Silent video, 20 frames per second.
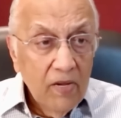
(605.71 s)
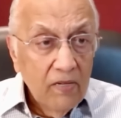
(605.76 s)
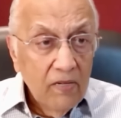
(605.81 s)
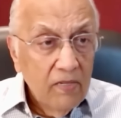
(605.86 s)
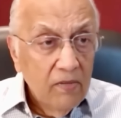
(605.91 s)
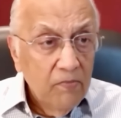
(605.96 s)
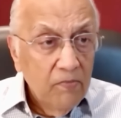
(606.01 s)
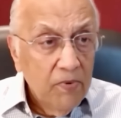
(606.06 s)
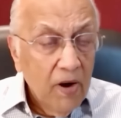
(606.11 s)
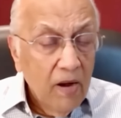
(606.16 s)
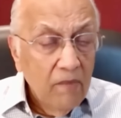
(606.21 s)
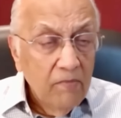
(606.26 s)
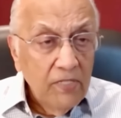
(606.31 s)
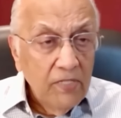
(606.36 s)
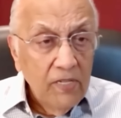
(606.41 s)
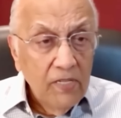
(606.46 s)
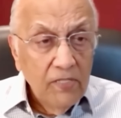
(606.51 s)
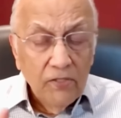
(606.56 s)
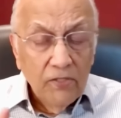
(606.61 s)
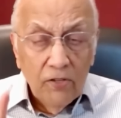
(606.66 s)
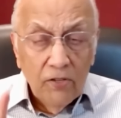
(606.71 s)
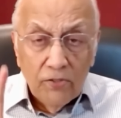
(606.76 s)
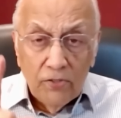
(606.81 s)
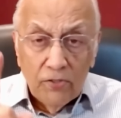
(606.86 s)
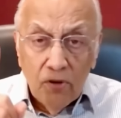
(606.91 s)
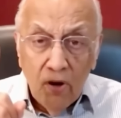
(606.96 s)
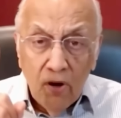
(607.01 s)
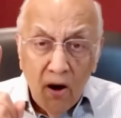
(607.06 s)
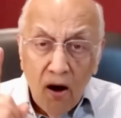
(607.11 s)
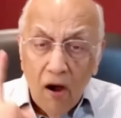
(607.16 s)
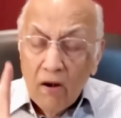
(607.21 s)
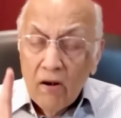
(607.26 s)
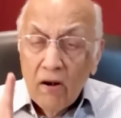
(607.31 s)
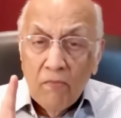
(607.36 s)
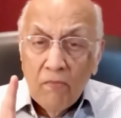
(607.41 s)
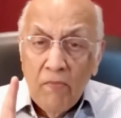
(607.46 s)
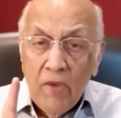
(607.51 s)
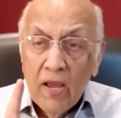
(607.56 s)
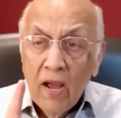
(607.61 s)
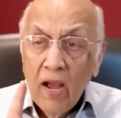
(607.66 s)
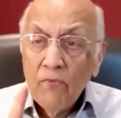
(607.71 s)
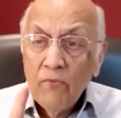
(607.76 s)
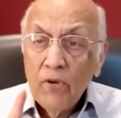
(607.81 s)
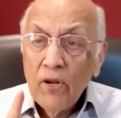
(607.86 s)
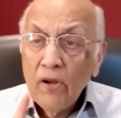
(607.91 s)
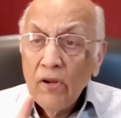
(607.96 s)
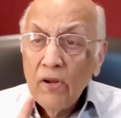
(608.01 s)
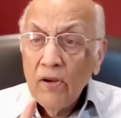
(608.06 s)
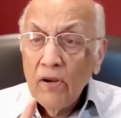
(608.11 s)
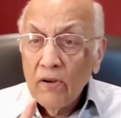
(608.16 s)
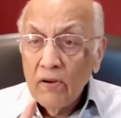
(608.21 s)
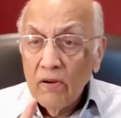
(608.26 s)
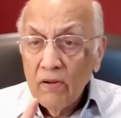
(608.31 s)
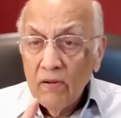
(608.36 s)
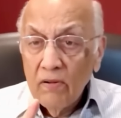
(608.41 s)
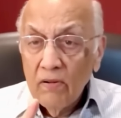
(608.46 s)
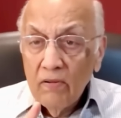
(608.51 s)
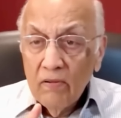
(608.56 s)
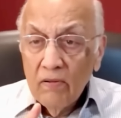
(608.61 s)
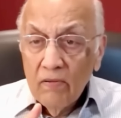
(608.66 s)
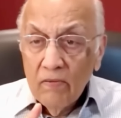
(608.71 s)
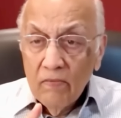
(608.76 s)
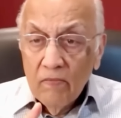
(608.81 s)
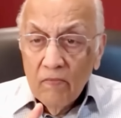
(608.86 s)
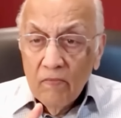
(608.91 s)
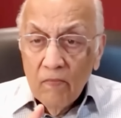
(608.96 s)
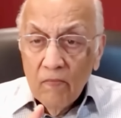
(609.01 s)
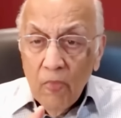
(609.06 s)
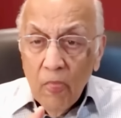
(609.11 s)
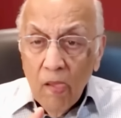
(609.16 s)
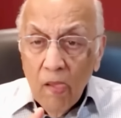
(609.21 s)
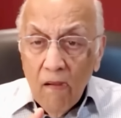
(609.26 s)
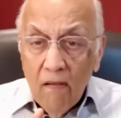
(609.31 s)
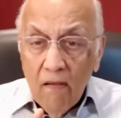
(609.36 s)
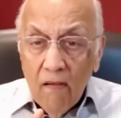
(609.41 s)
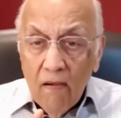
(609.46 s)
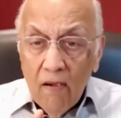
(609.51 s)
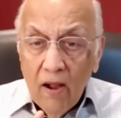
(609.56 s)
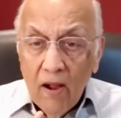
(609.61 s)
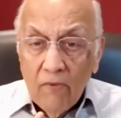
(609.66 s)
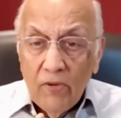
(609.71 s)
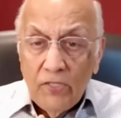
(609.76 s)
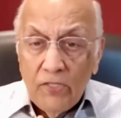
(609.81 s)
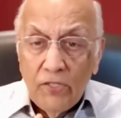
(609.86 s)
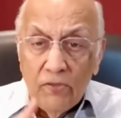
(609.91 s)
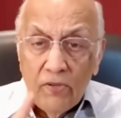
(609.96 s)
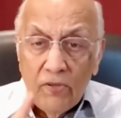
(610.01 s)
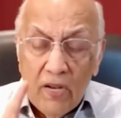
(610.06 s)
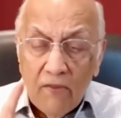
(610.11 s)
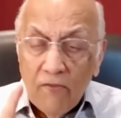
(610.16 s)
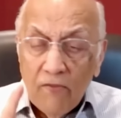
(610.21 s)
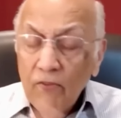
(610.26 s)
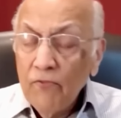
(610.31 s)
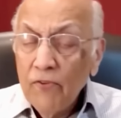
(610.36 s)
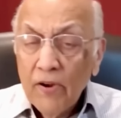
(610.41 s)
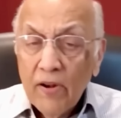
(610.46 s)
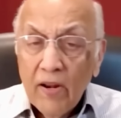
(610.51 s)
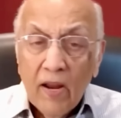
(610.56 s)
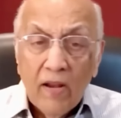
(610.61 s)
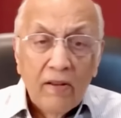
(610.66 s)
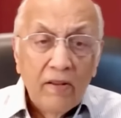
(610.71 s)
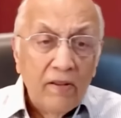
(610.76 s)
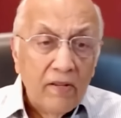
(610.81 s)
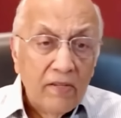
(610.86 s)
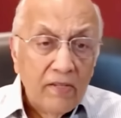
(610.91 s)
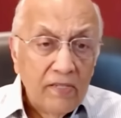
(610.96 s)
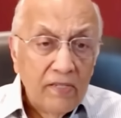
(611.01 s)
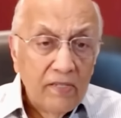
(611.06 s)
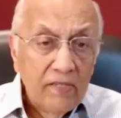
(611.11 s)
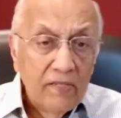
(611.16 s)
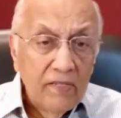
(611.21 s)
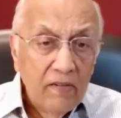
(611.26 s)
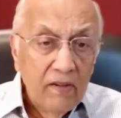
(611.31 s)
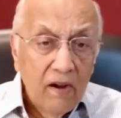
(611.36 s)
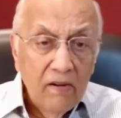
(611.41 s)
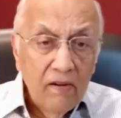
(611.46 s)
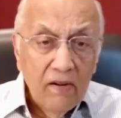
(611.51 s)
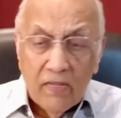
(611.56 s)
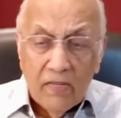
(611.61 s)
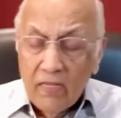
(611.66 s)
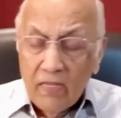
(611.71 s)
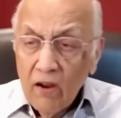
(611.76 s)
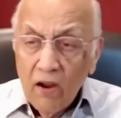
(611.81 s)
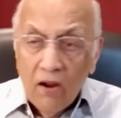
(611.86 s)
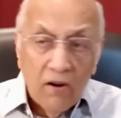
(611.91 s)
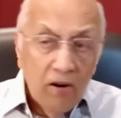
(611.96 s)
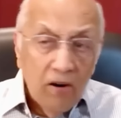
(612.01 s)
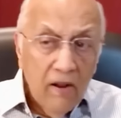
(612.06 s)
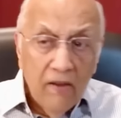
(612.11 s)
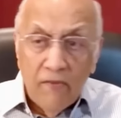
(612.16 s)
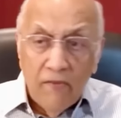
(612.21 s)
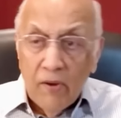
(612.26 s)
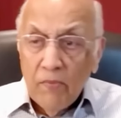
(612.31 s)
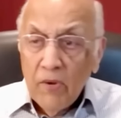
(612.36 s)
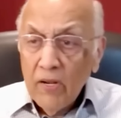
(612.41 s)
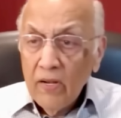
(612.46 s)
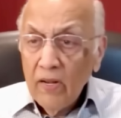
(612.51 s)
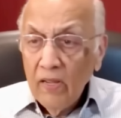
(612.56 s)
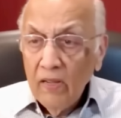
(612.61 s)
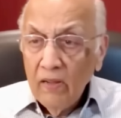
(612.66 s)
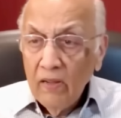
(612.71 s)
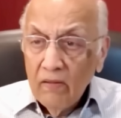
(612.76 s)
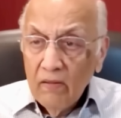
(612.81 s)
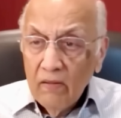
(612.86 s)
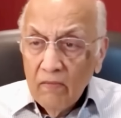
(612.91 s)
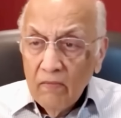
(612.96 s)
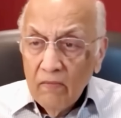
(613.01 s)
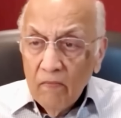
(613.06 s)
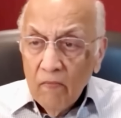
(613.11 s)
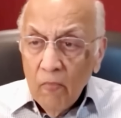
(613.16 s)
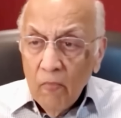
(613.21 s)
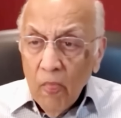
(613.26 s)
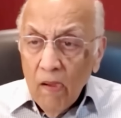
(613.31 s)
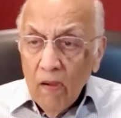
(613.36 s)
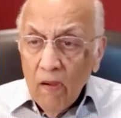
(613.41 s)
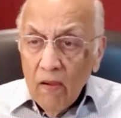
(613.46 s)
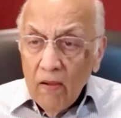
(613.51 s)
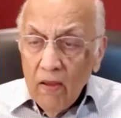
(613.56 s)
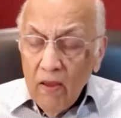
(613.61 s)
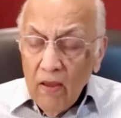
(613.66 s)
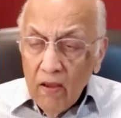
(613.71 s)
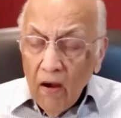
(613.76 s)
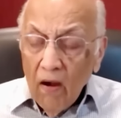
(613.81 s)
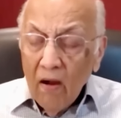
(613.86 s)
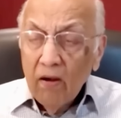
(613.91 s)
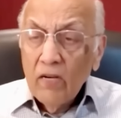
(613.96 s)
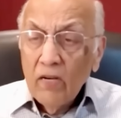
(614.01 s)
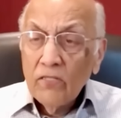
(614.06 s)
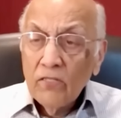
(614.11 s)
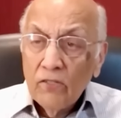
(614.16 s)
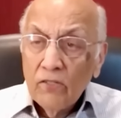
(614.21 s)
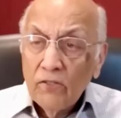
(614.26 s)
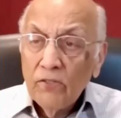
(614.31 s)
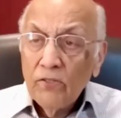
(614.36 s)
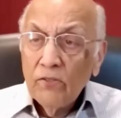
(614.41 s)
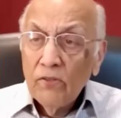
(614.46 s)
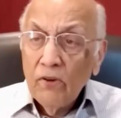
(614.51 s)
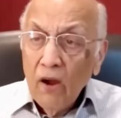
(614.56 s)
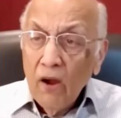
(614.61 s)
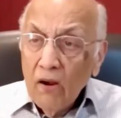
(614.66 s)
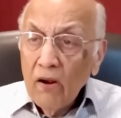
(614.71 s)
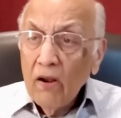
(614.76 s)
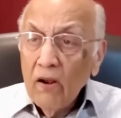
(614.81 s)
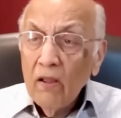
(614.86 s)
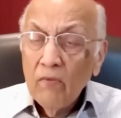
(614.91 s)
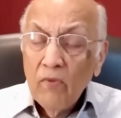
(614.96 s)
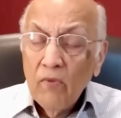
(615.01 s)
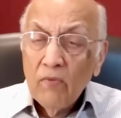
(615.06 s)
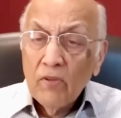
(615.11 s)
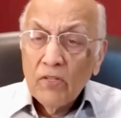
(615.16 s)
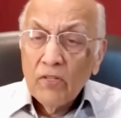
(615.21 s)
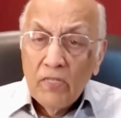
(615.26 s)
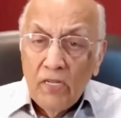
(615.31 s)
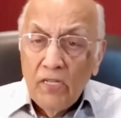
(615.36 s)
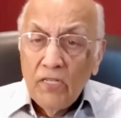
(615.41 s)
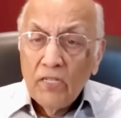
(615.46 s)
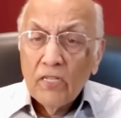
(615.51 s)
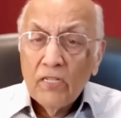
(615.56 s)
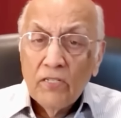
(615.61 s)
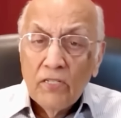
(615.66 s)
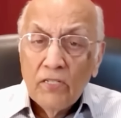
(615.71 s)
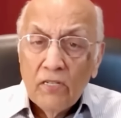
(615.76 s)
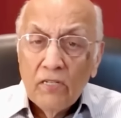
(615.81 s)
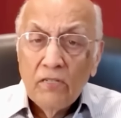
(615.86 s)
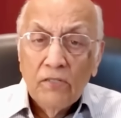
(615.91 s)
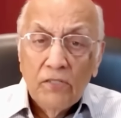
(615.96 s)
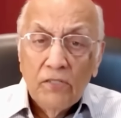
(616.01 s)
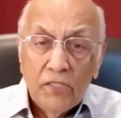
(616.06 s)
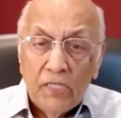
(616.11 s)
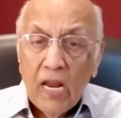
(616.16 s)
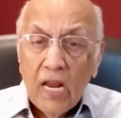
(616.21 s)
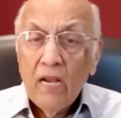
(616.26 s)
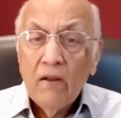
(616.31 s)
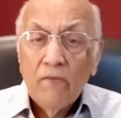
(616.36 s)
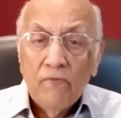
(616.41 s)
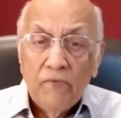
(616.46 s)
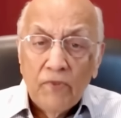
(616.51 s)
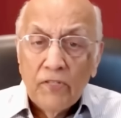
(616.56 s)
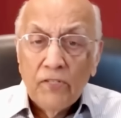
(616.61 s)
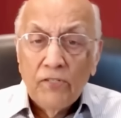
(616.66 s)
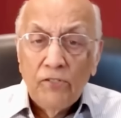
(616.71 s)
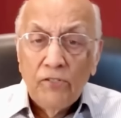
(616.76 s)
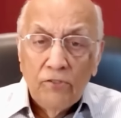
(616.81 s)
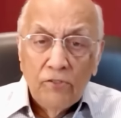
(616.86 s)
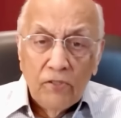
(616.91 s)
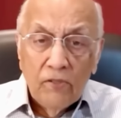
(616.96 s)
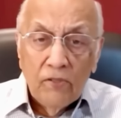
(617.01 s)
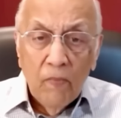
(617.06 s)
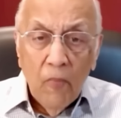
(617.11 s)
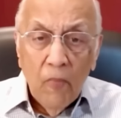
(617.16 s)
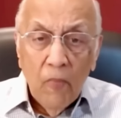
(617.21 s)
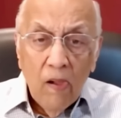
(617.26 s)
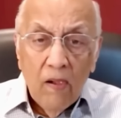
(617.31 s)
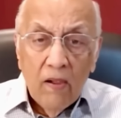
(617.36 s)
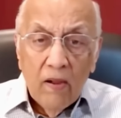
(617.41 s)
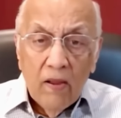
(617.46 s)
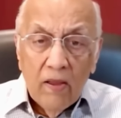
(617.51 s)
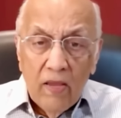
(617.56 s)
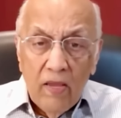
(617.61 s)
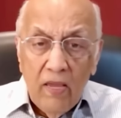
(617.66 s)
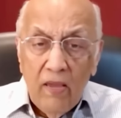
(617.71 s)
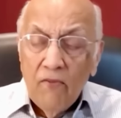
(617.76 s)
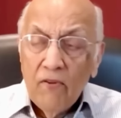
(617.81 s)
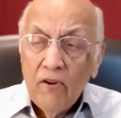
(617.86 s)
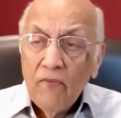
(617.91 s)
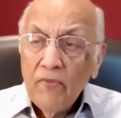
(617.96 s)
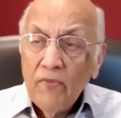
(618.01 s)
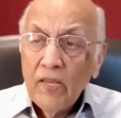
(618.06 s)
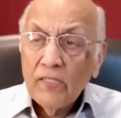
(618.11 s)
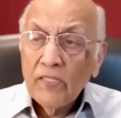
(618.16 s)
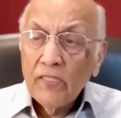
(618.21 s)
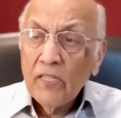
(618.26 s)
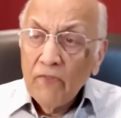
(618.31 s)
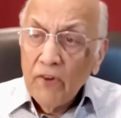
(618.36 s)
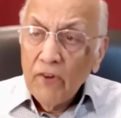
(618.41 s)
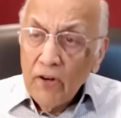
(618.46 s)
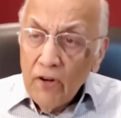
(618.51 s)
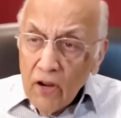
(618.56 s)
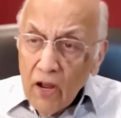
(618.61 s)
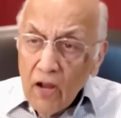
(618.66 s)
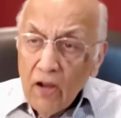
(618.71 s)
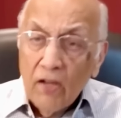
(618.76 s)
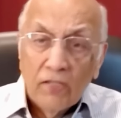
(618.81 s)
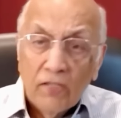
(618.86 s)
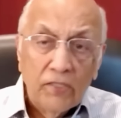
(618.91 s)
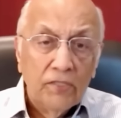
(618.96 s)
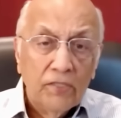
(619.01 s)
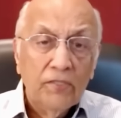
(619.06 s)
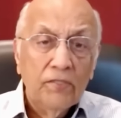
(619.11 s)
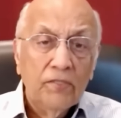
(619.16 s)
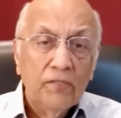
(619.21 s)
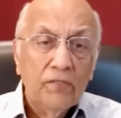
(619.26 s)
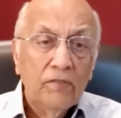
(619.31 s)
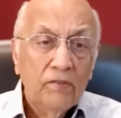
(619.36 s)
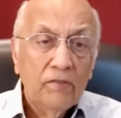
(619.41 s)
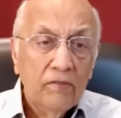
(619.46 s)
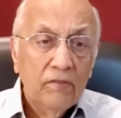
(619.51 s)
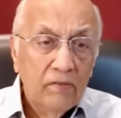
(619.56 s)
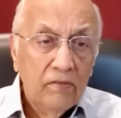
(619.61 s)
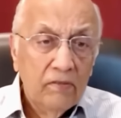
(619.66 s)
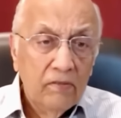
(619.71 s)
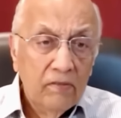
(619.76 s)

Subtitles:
Because the promise is, those who honor me, I will honor. I wish you'll never forget this. God doesn't honor everybody. He honors those who honor him. We must teach our children to stand up for the truth, even if they suffer loss,